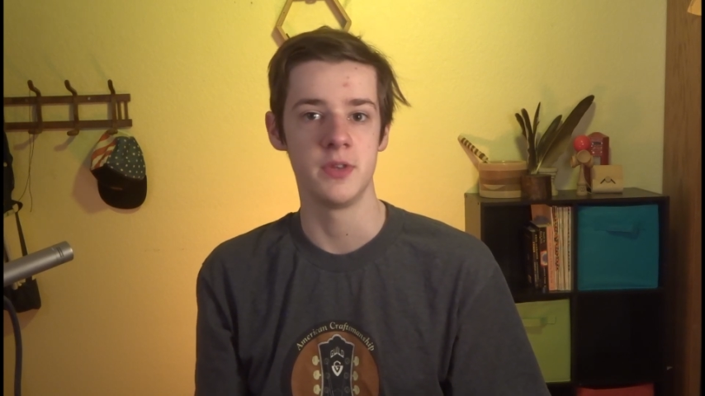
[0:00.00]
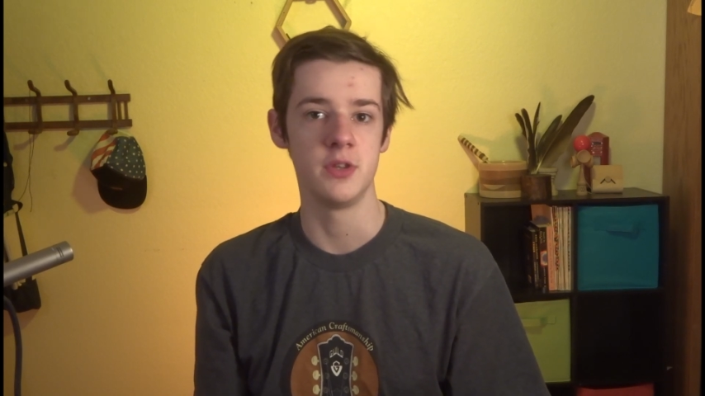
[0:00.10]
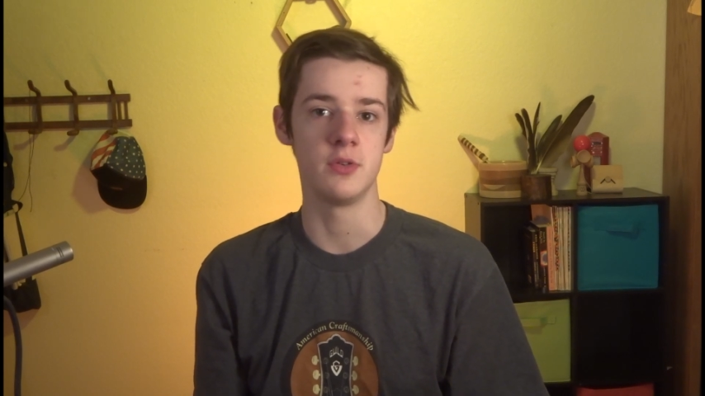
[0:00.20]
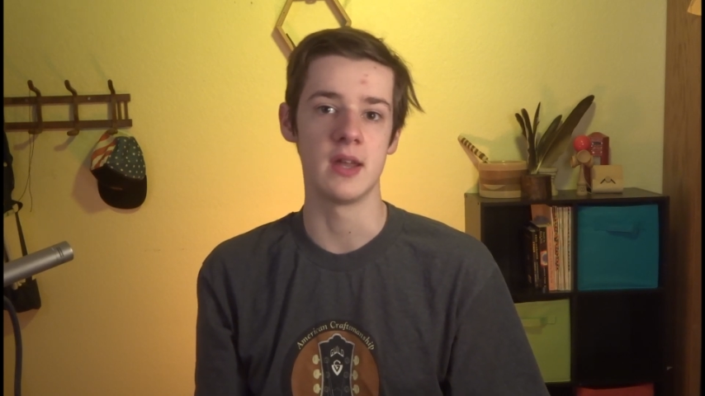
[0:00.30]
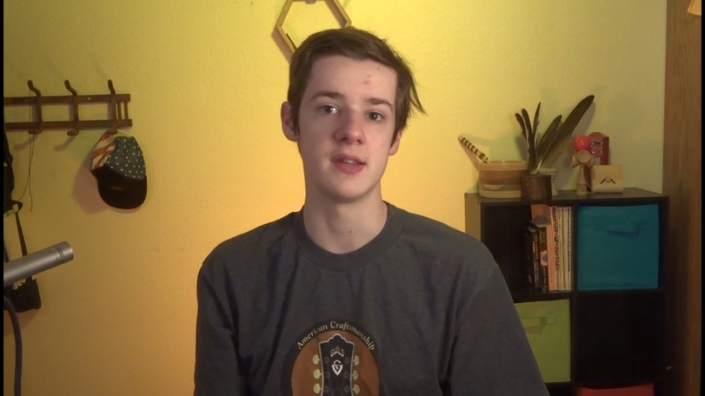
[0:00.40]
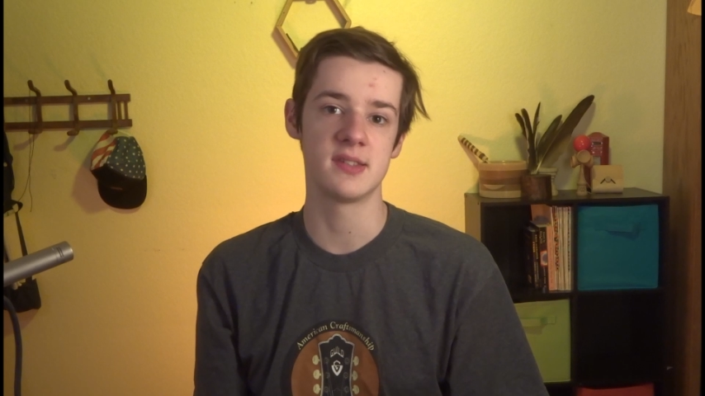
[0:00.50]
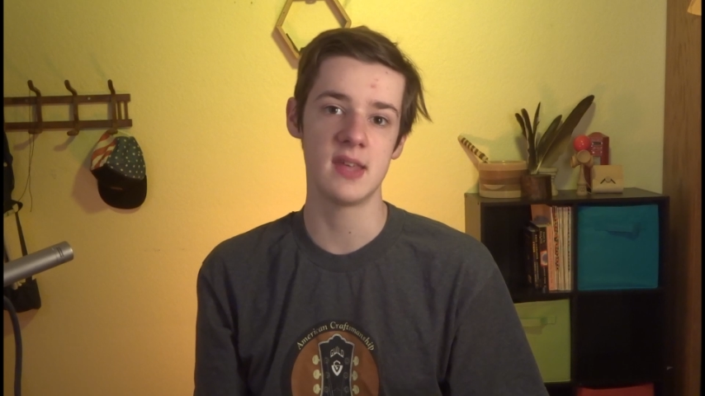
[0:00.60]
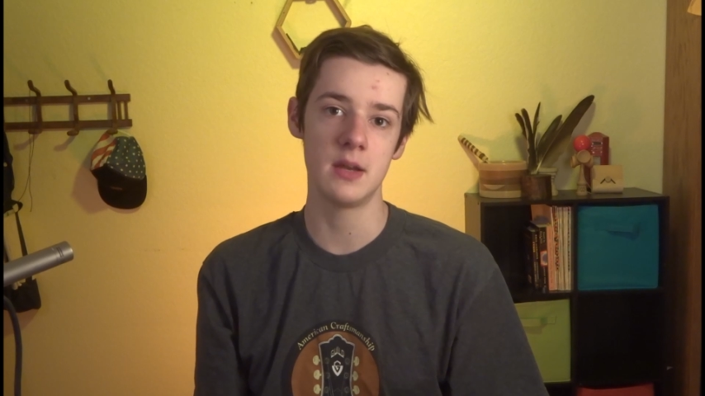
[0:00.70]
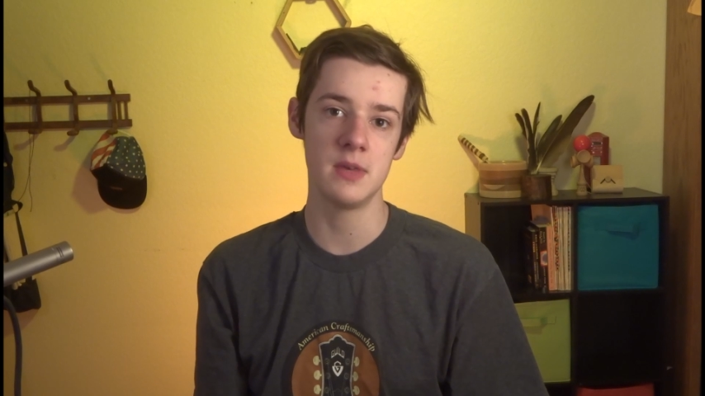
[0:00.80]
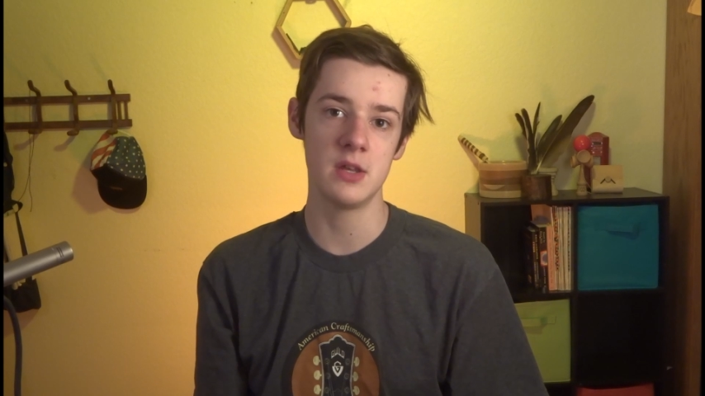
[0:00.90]
you get a
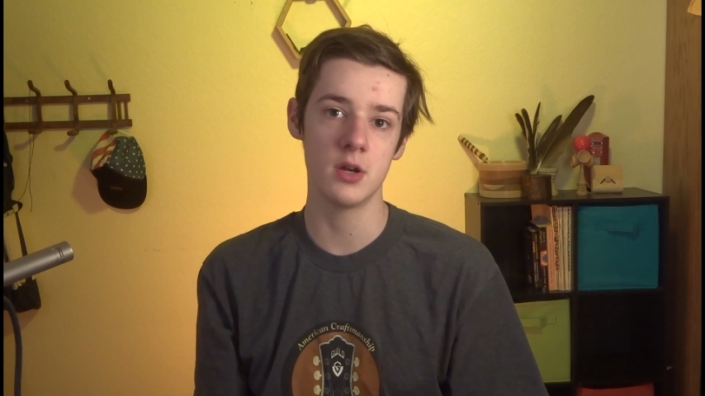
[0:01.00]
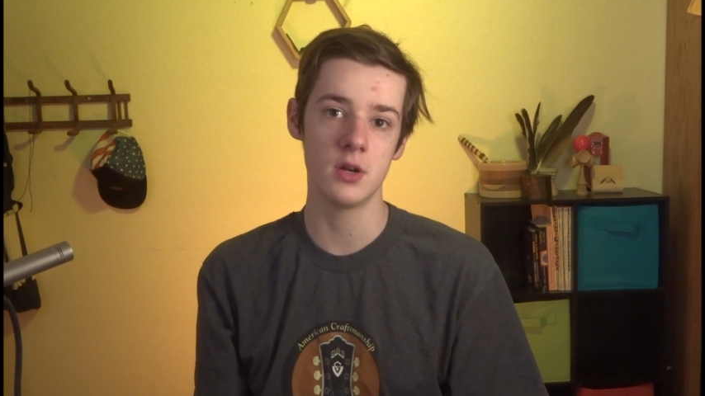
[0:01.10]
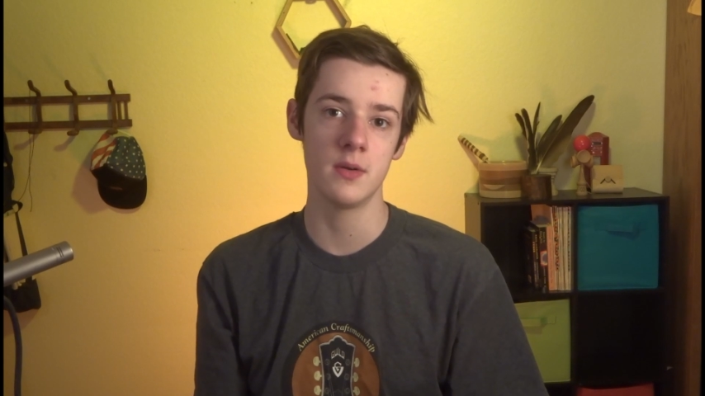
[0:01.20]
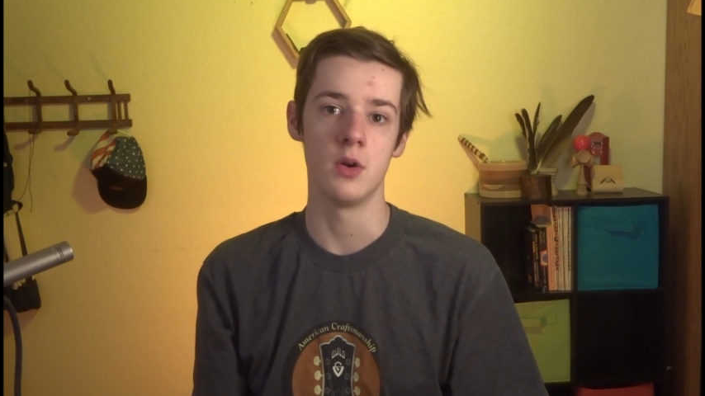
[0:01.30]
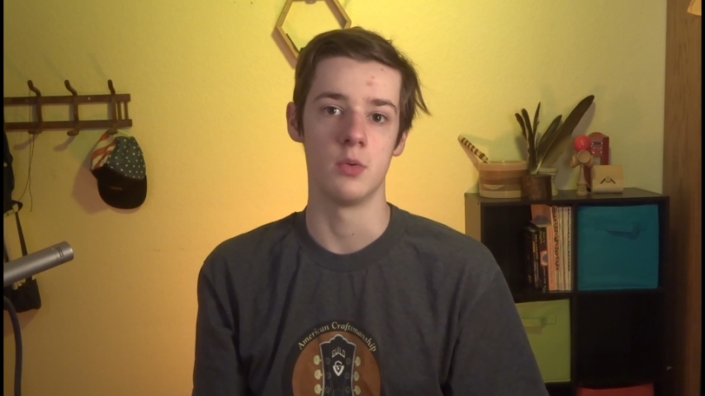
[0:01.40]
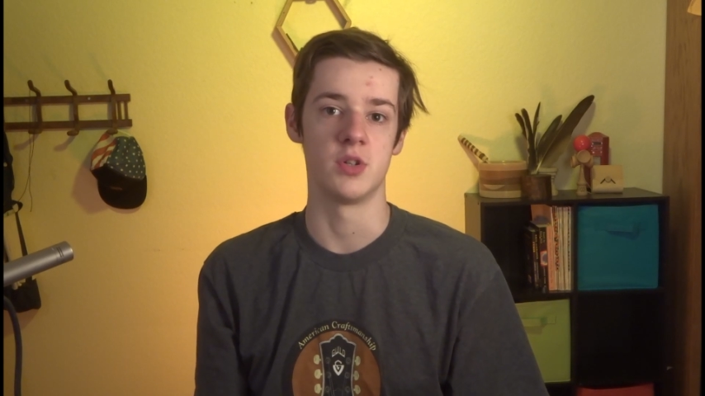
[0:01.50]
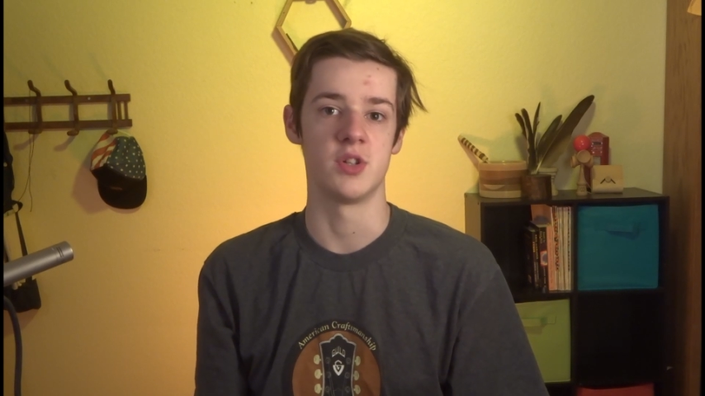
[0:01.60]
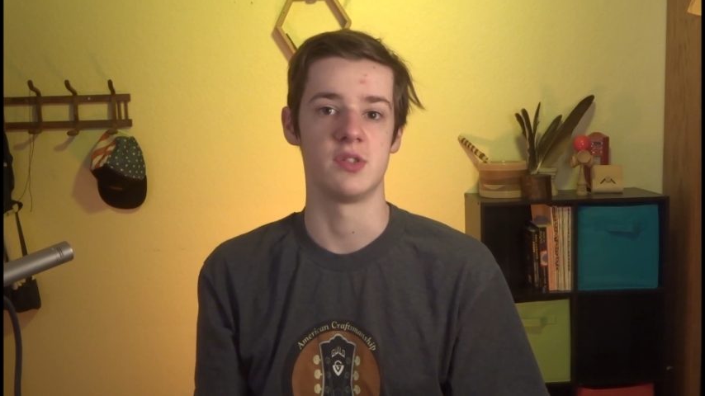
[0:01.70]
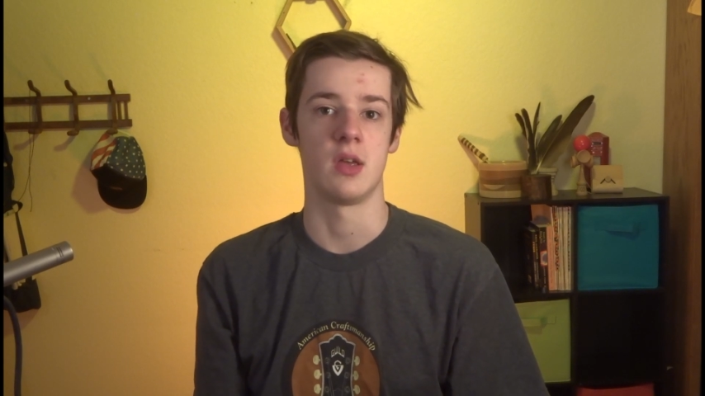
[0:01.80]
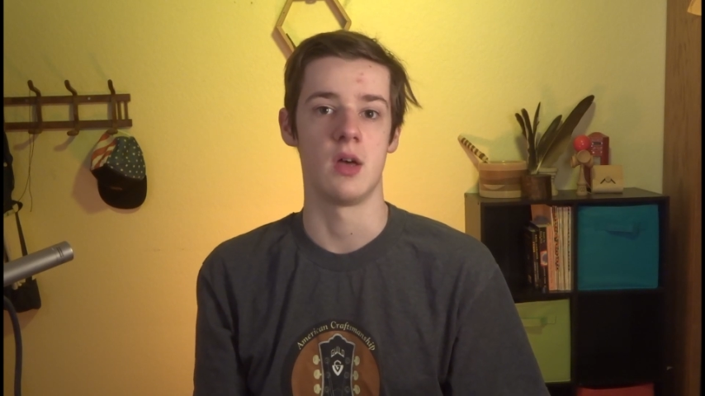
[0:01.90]
centimeter, which is